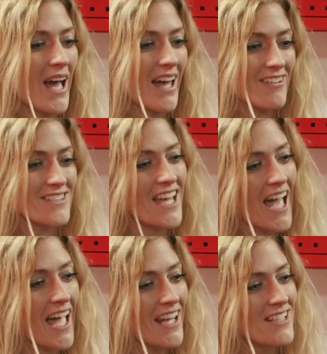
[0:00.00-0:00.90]
we had our
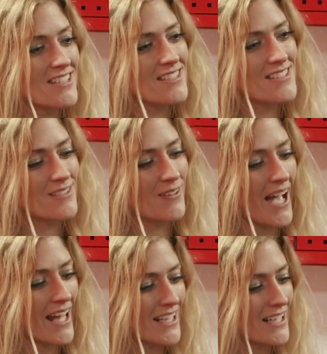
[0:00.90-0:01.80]
tent, we
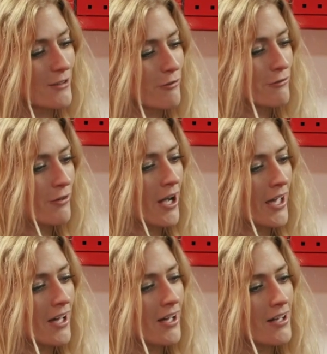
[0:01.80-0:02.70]
had a little
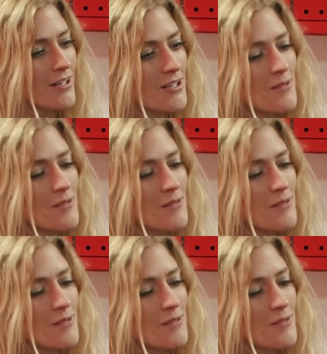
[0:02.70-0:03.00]
fire,